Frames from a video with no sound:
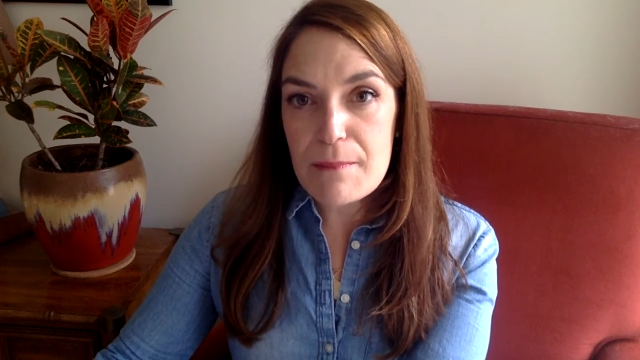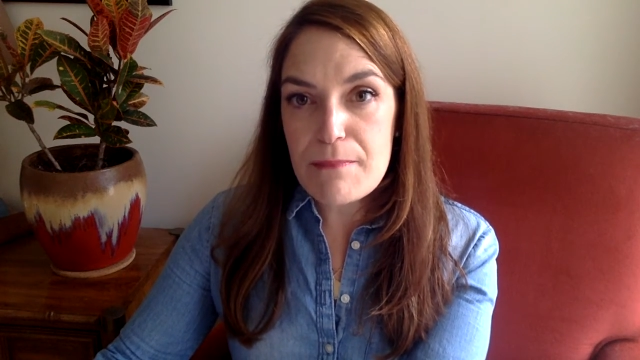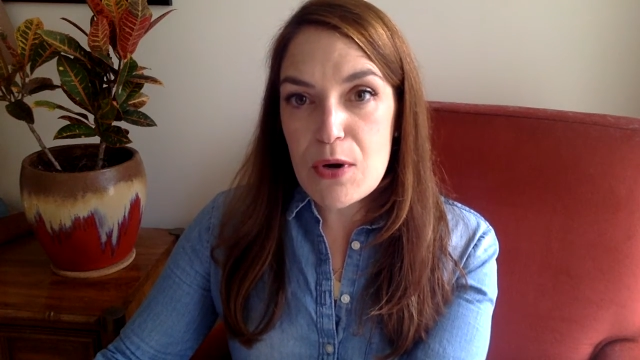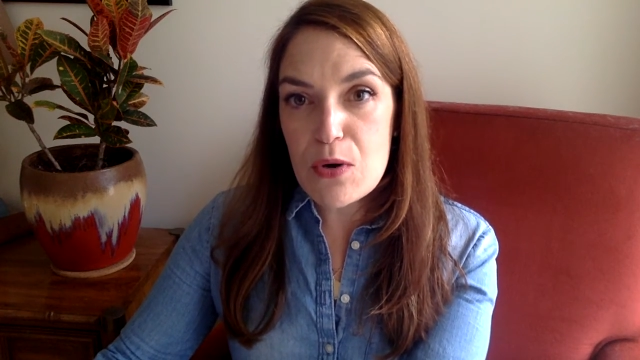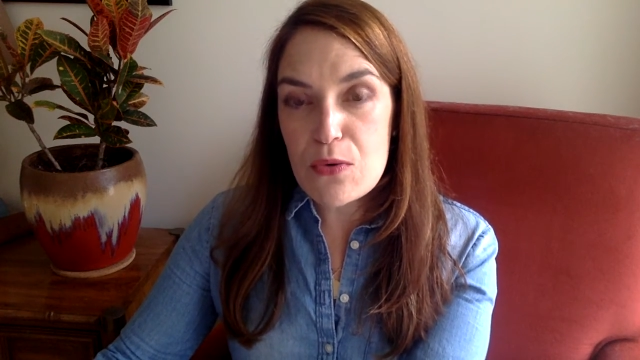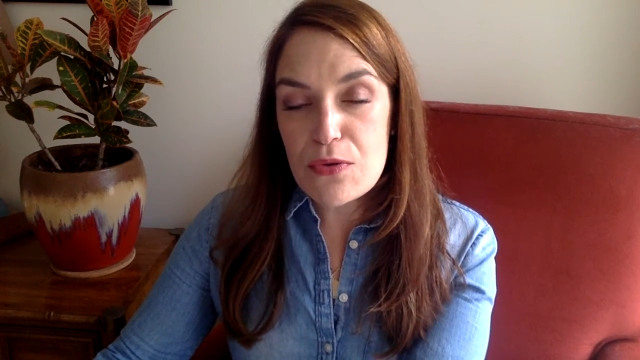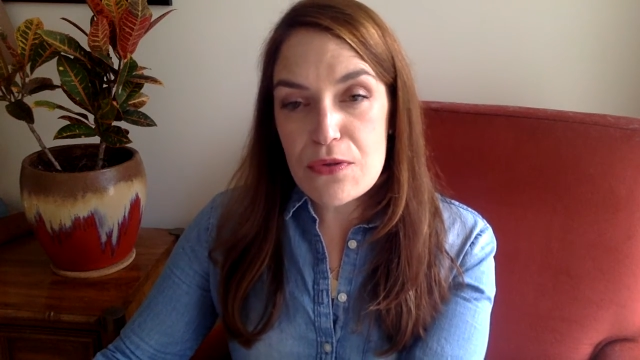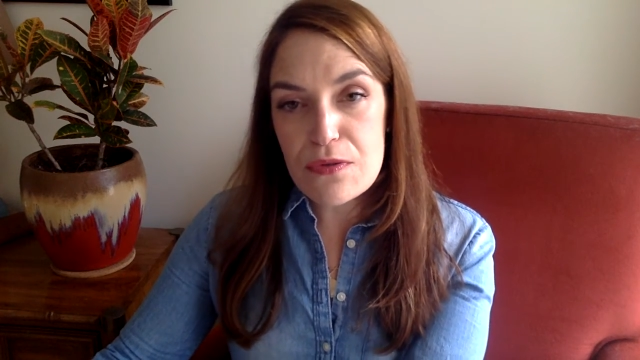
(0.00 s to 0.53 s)

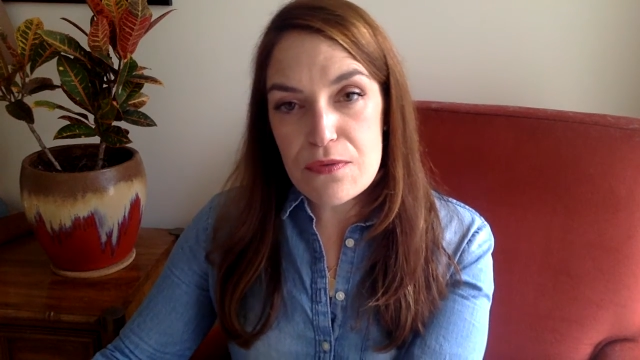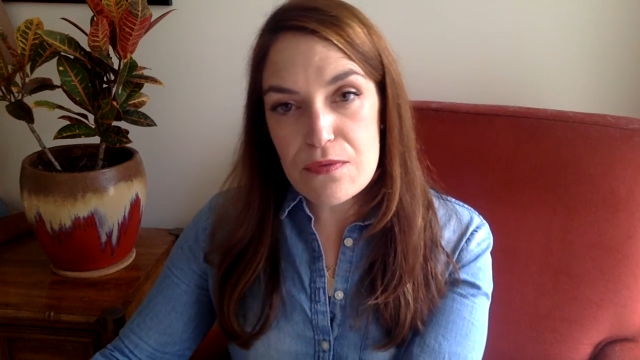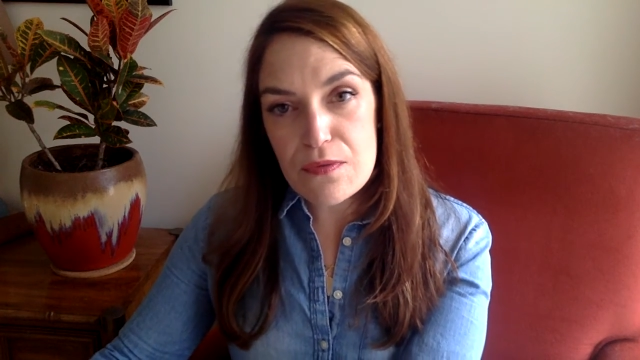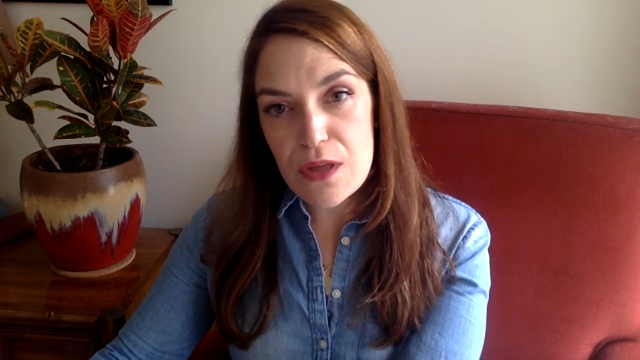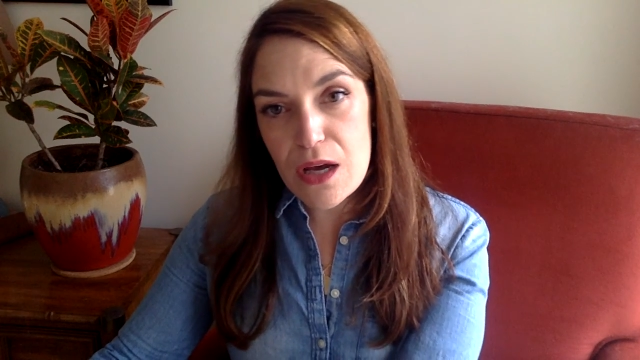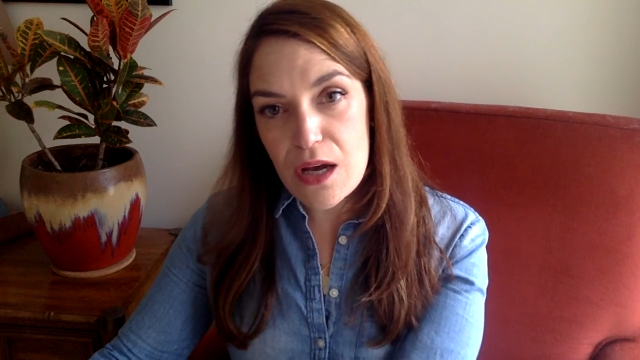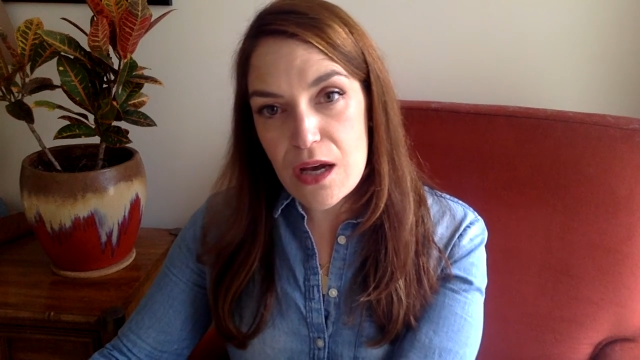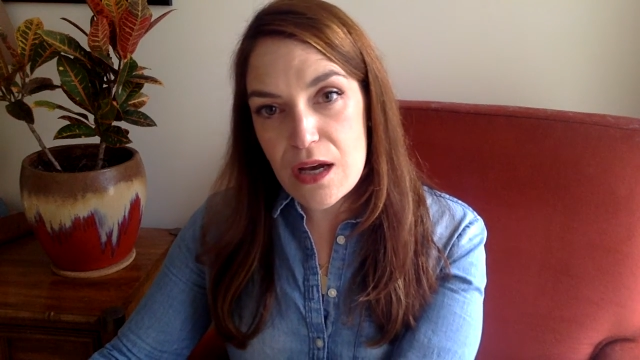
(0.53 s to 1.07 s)
both
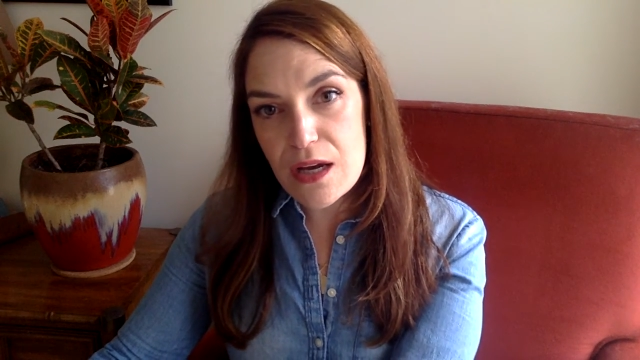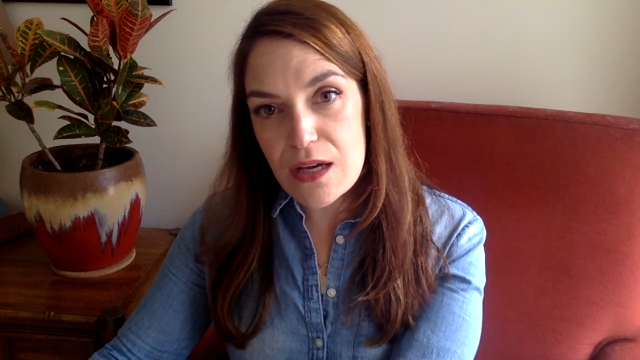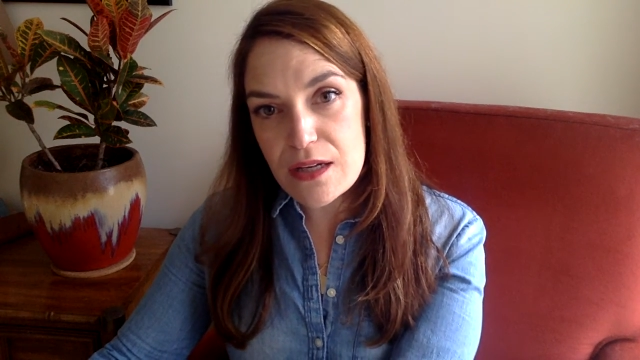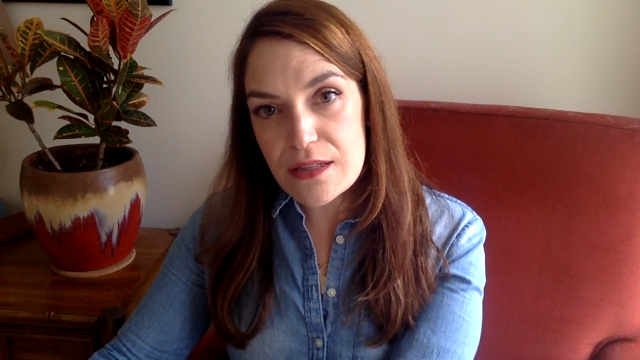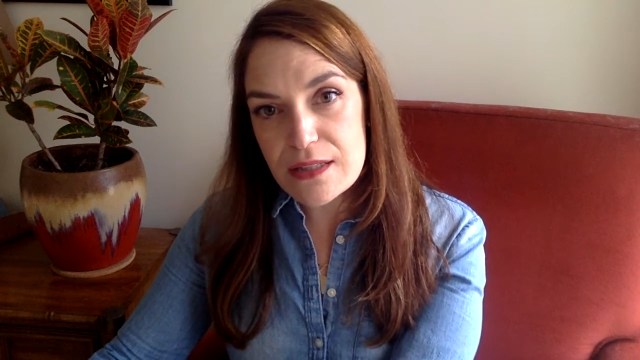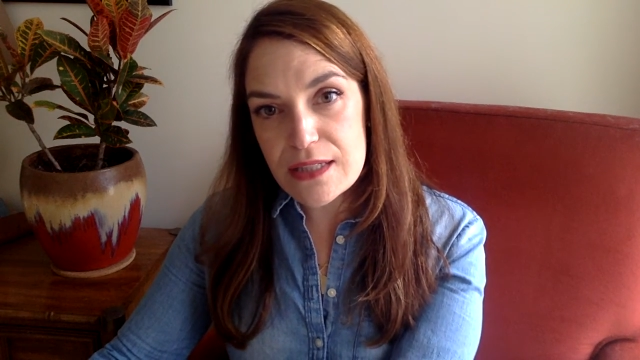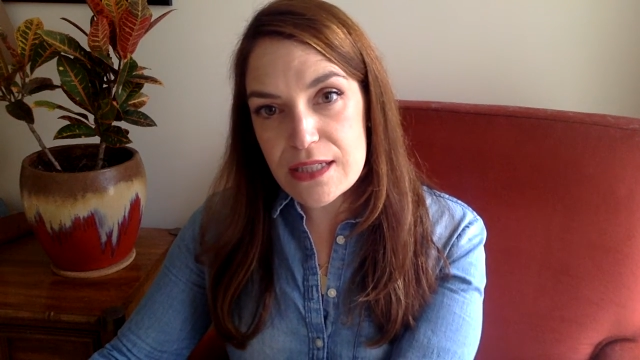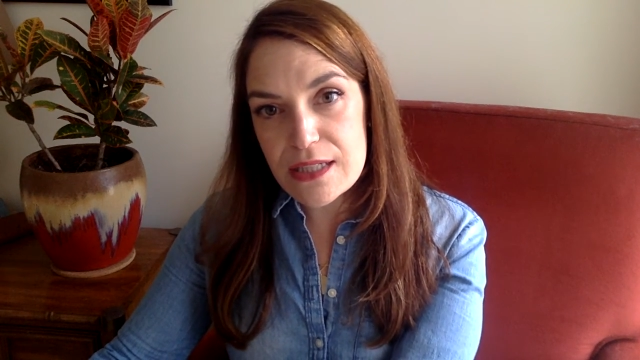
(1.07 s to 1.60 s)

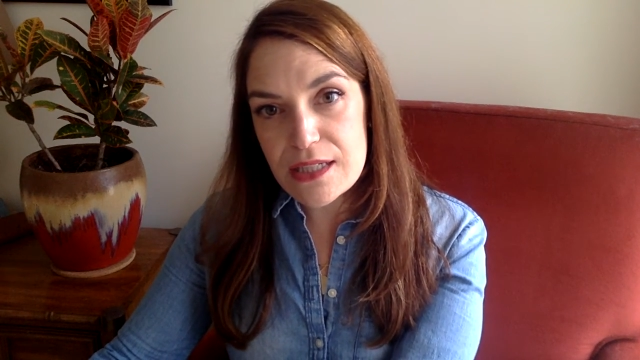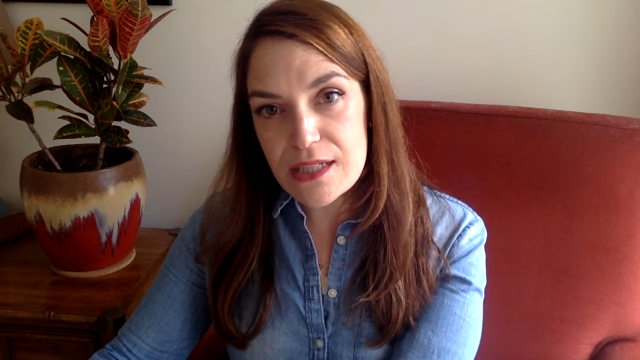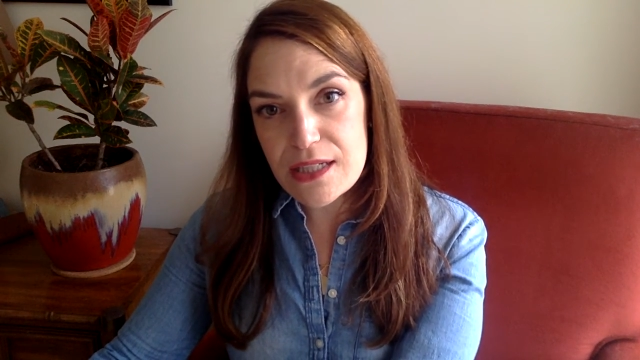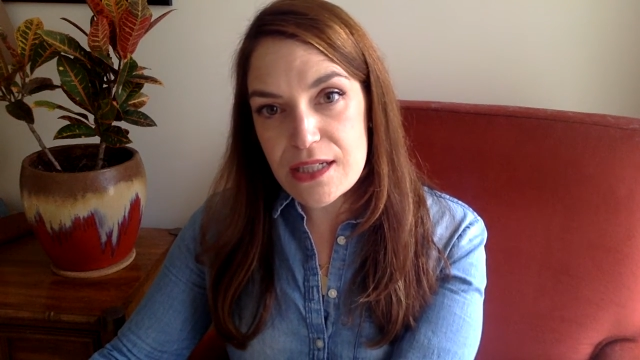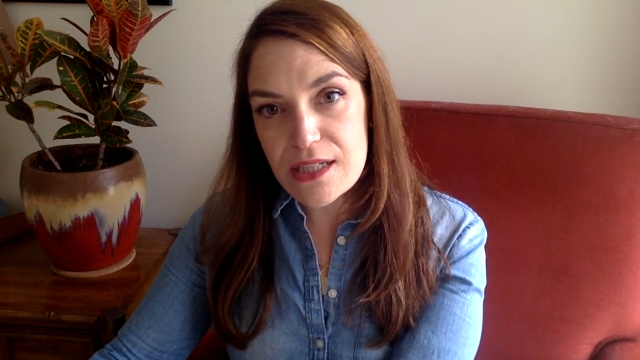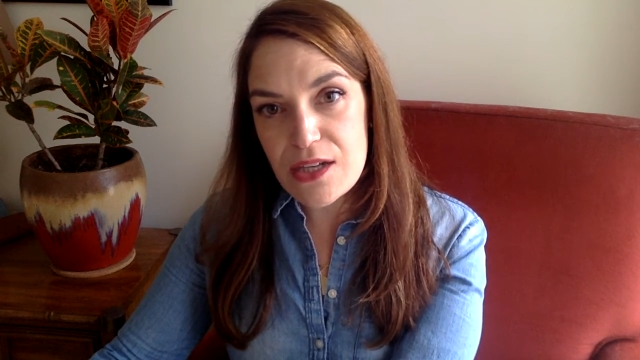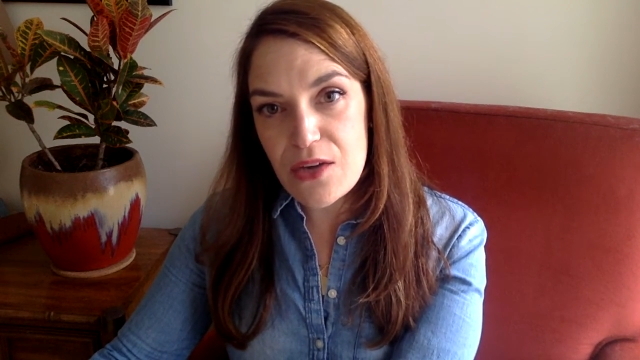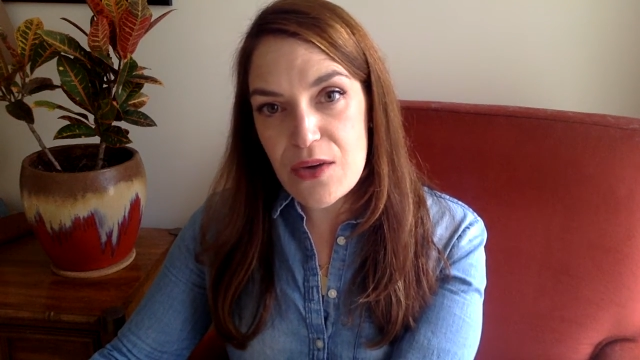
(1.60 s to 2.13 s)

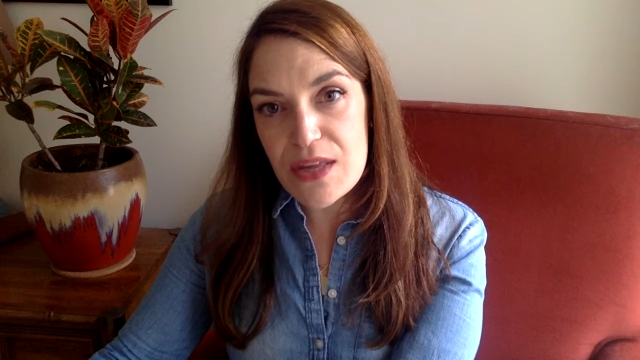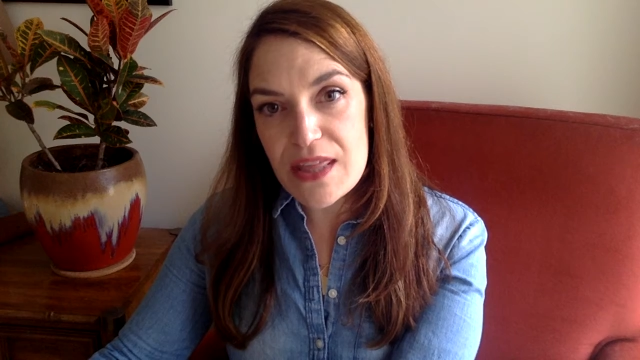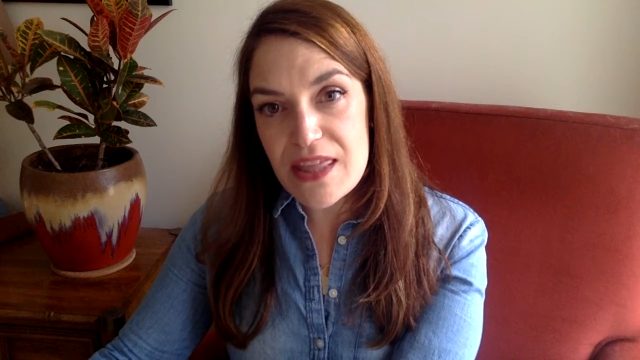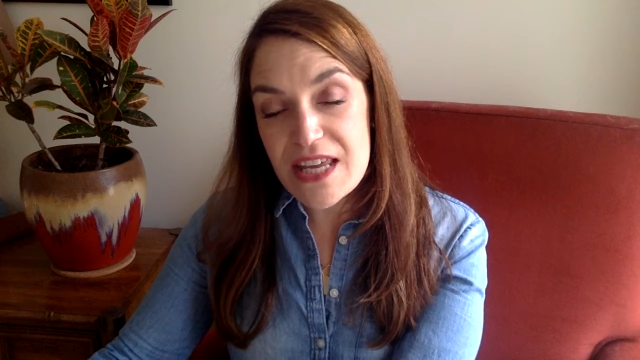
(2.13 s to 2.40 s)
in